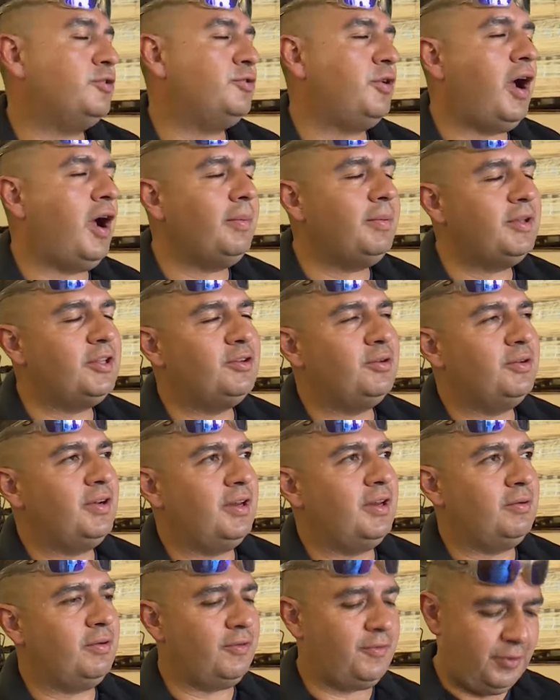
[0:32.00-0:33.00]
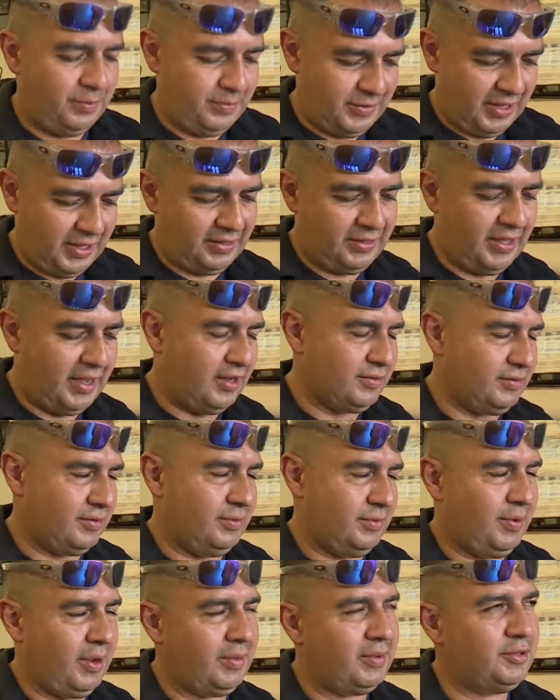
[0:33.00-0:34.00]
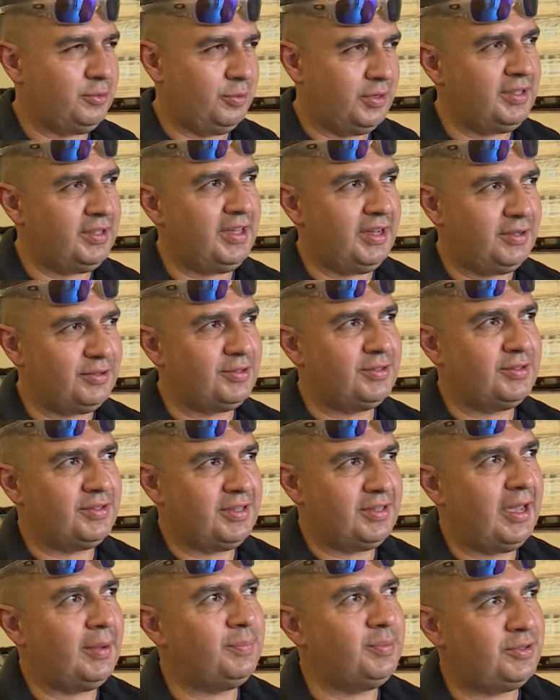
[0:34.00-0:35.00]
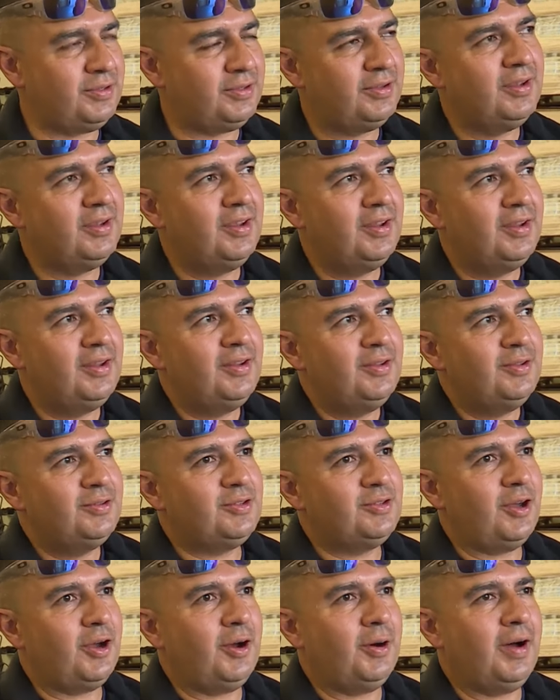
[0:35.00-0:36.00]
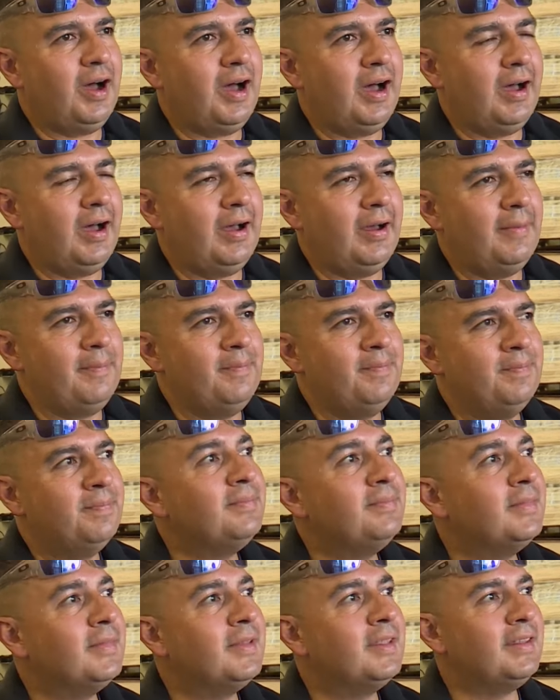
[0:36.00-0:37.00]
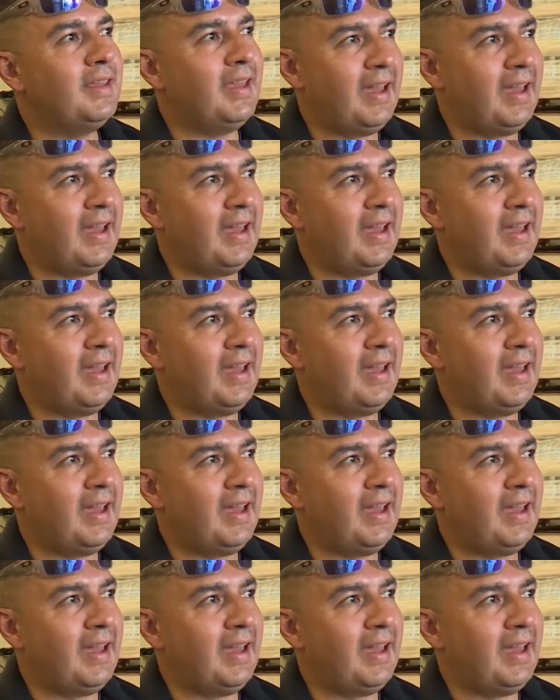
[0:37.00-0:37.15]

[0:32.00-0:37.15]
You're probably doing anywhere from 10,000 to probably 20,000 steps. Kevin Roman says it's also to